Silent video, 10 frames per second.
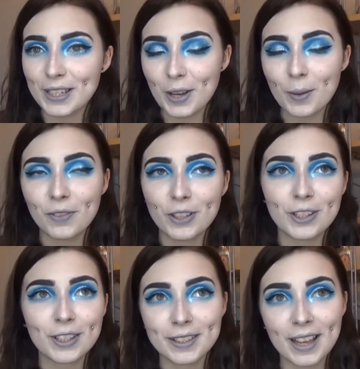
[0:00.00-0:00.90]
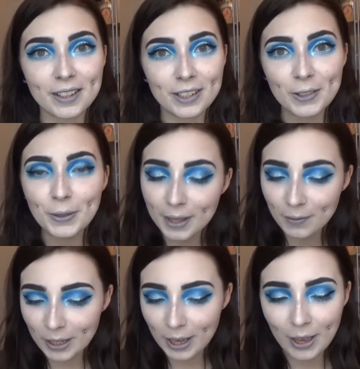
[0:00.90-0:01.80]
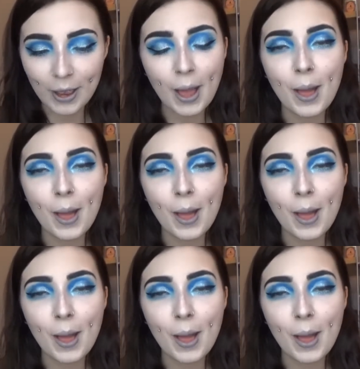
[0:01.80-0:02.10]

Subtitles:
top for just a standard talking video.